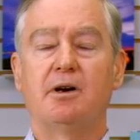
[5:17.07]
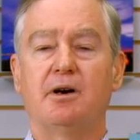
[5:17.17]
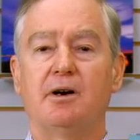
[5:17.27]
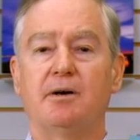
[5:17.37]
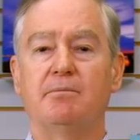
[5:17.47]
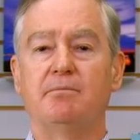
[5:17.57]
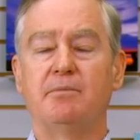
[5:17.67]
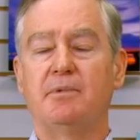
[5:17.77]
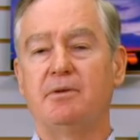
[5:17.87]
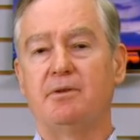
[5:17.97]
um,
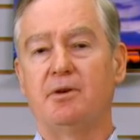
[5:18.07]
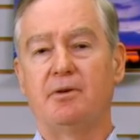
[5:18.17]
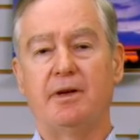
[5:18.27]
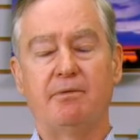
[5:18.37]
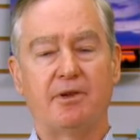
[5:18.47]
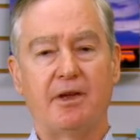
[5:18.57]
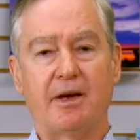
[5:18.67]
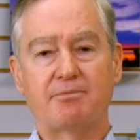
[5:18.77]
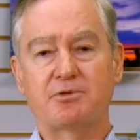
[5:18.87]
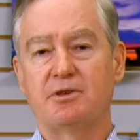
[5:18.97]
you know, even the
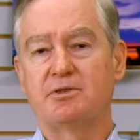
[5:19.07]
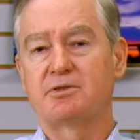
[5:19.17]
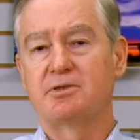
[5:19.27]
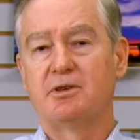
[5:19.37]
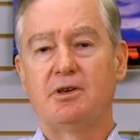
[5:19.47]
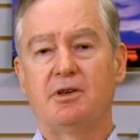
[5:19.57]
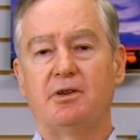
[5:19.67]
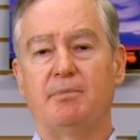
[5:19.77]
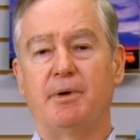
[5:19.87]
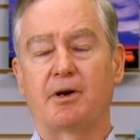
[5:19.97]
Epsons,
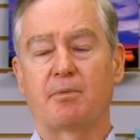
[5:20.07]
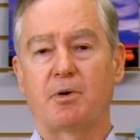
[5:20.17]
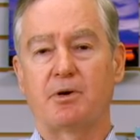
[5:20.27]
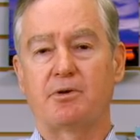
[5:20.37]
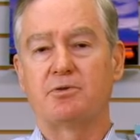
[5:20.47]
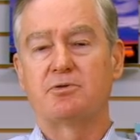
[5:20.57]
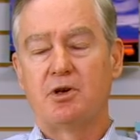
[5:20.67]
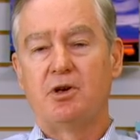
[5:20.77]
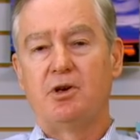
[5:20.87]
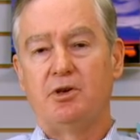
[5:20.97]
the bigger printers,
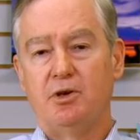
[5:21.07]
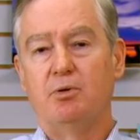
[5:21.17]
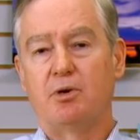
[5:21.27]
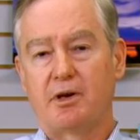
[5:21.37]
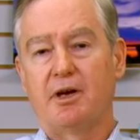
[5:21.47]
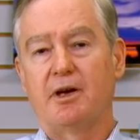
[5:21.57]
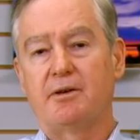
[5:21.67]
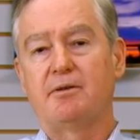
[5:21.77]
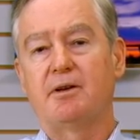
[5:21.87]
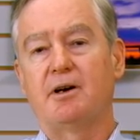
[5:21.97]
you will
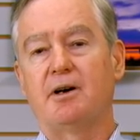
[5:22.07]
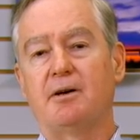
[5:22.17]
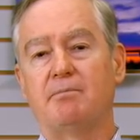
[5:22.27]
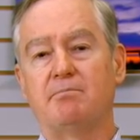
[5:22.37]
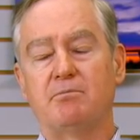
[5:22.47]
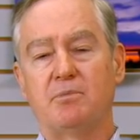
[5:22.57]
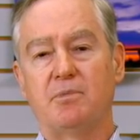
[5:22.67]
get um,